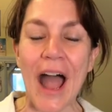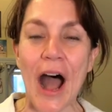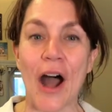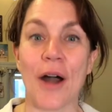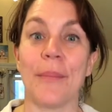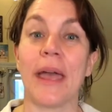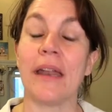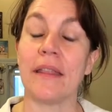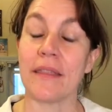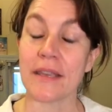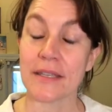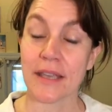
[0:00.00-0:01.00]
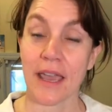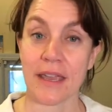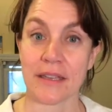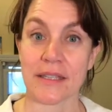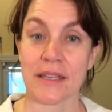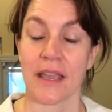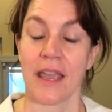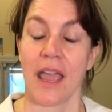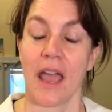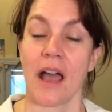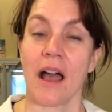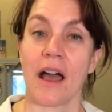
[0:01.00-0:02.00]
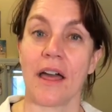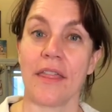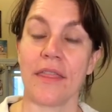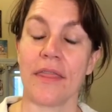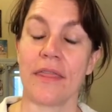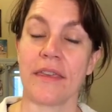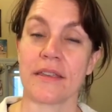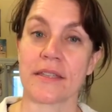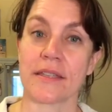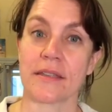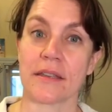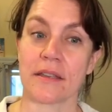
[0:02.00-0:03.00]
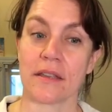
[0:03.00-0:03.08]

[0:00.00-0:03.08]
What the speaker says: And in this case, this